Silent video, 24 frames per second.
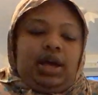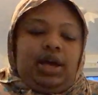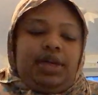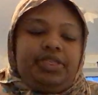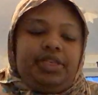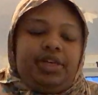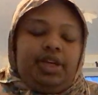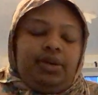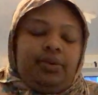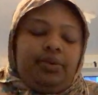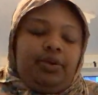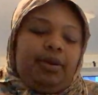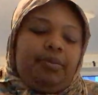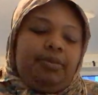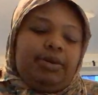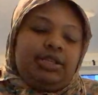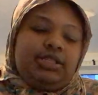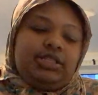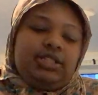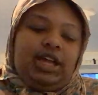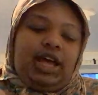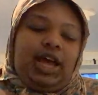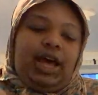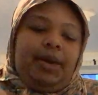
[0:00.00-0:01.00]
think what
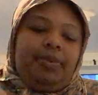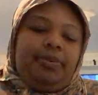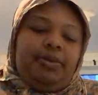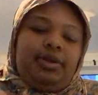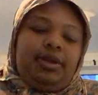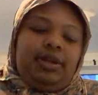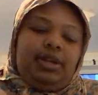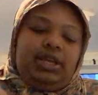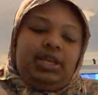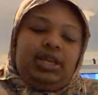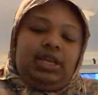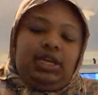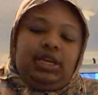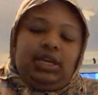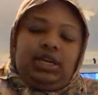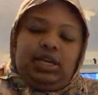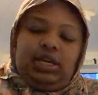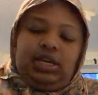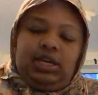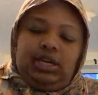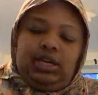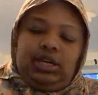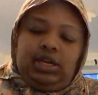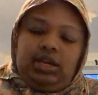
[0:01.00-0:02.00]
must have happened,
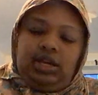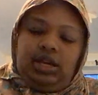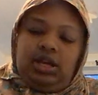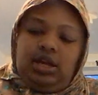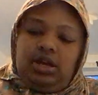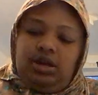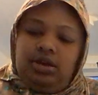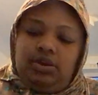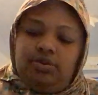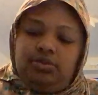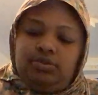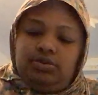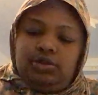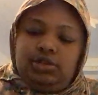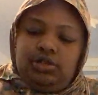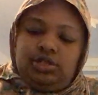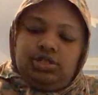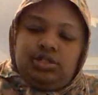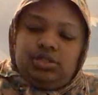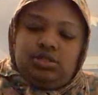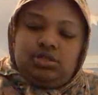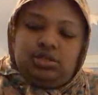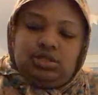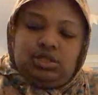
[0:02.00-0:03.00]
he
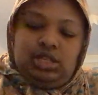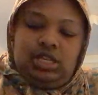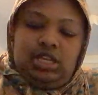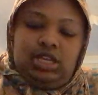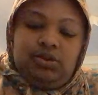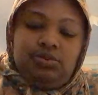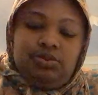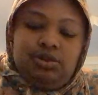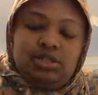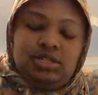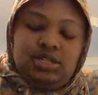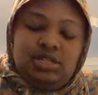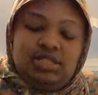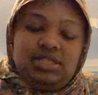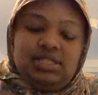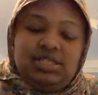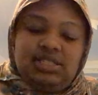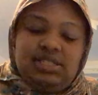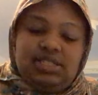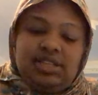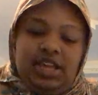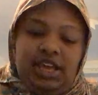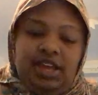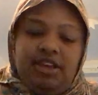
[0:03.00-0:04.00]
wasn't
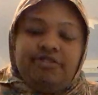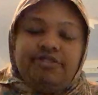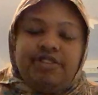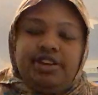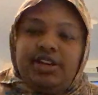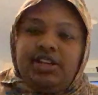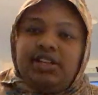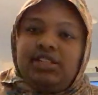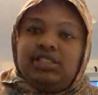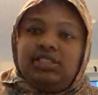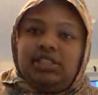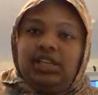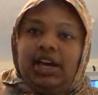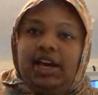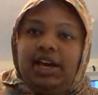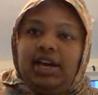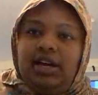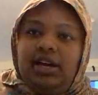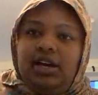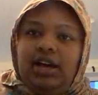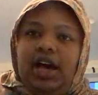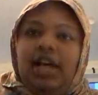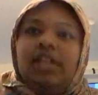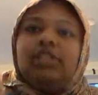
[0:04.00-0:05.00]
serious.
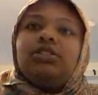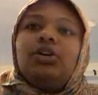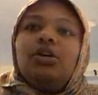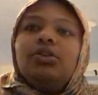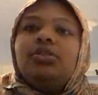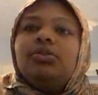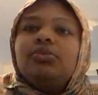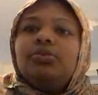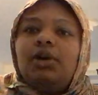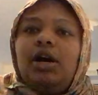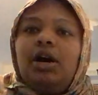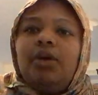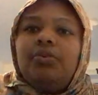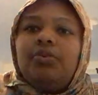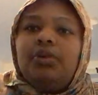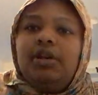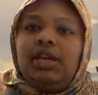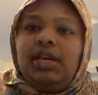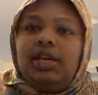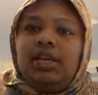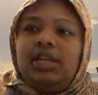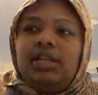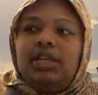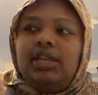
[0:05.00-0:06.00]
Like, I told him what I
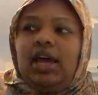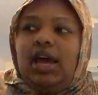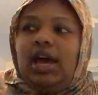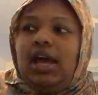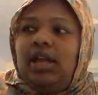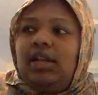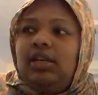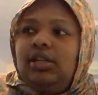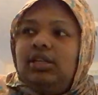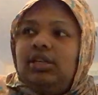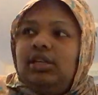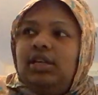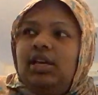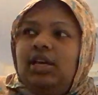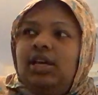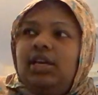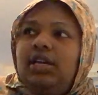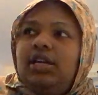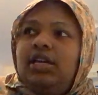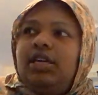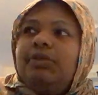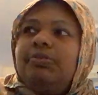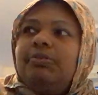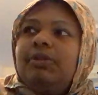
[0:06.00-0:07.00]
wanted and
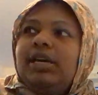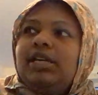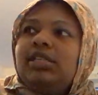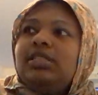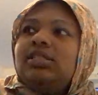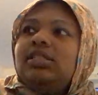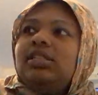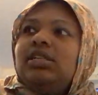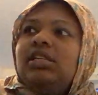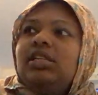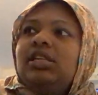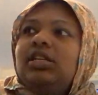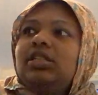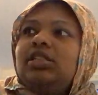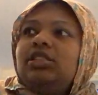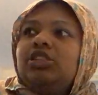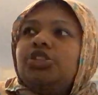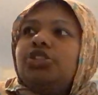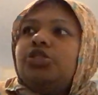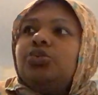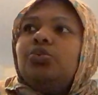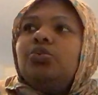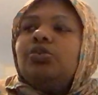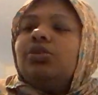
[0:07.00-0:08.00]
he basically
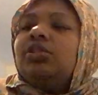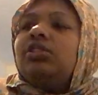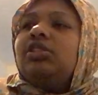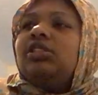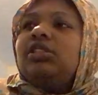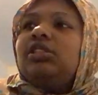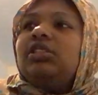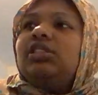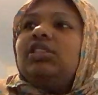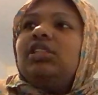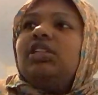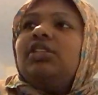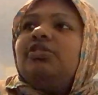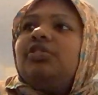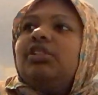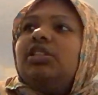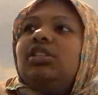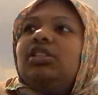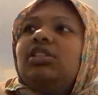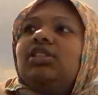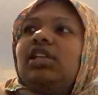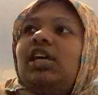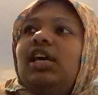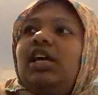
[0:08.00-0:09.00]
just wasn't
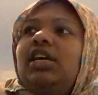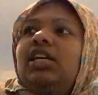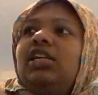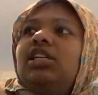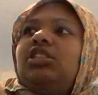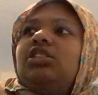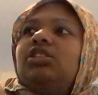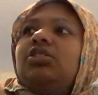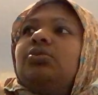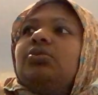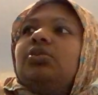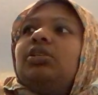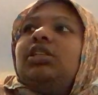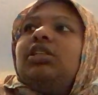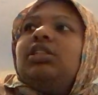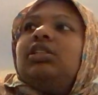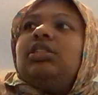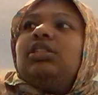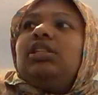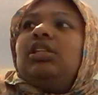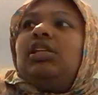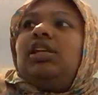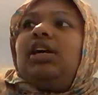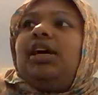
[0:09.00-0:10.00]
serious. Like, he just
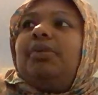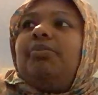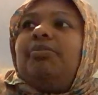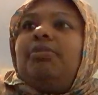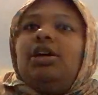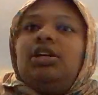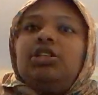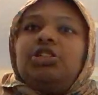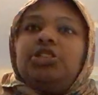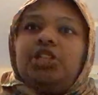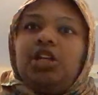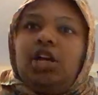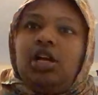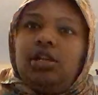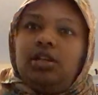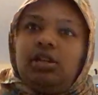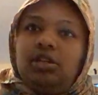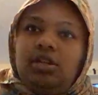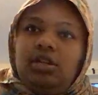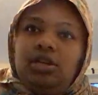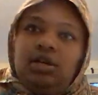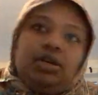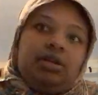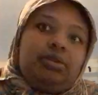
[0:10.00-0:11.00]
wanted to like
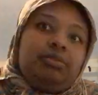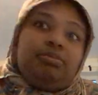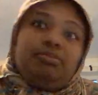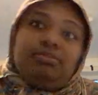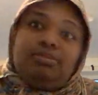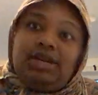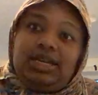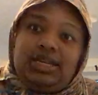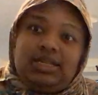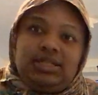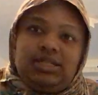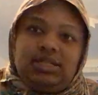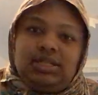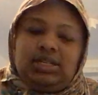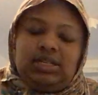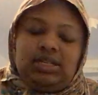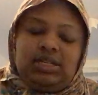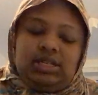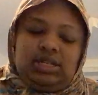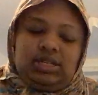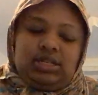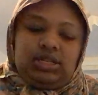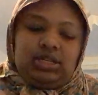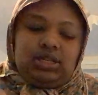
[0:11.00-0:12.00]
bashal,
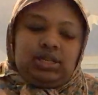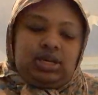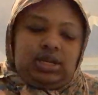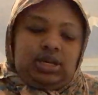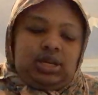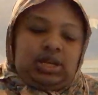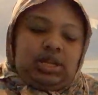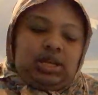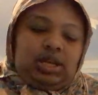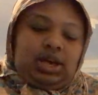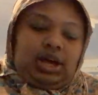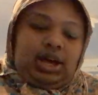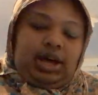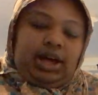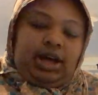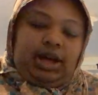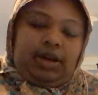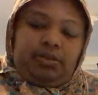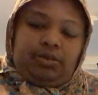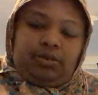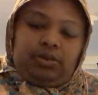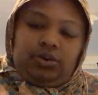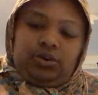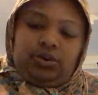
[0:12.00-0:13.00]
basically,
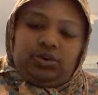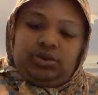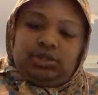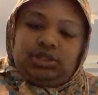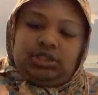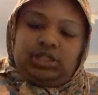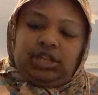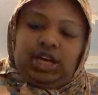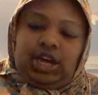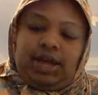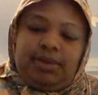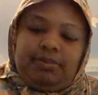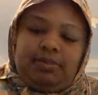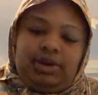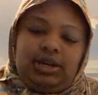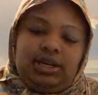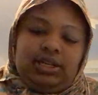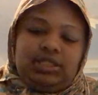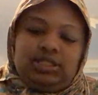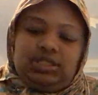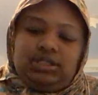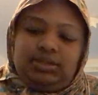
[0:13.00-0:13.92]
all the time. And I